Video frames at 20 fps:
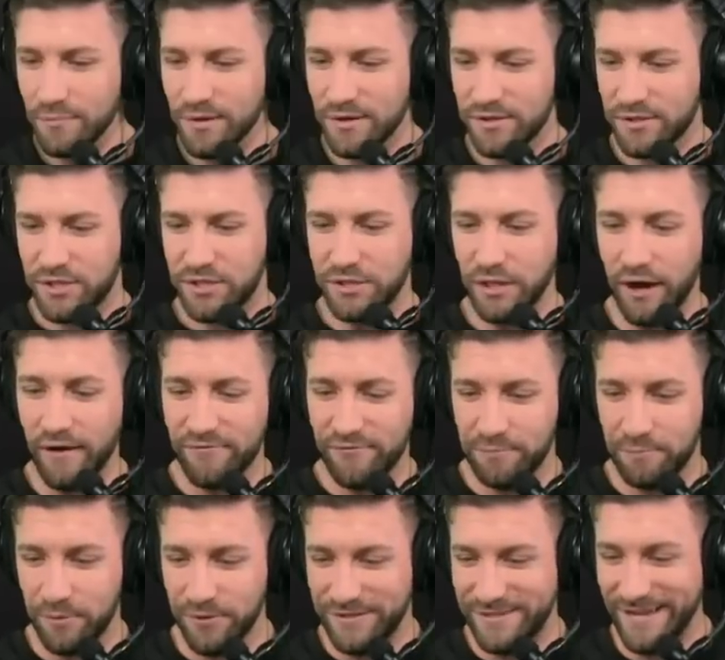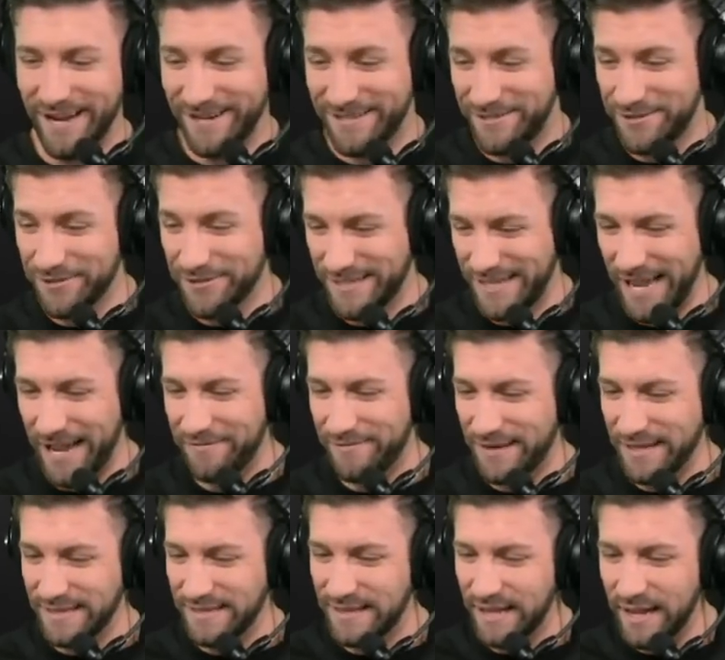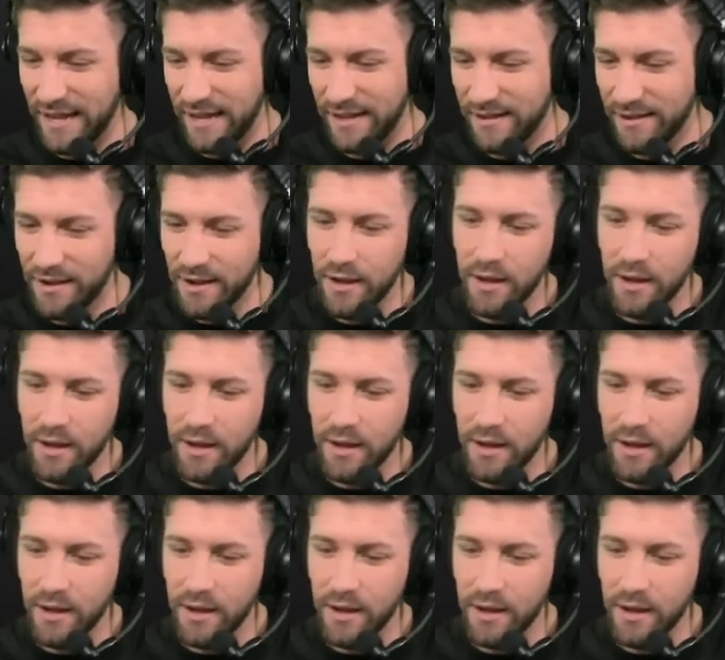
Stuffed Protectors gave it a D.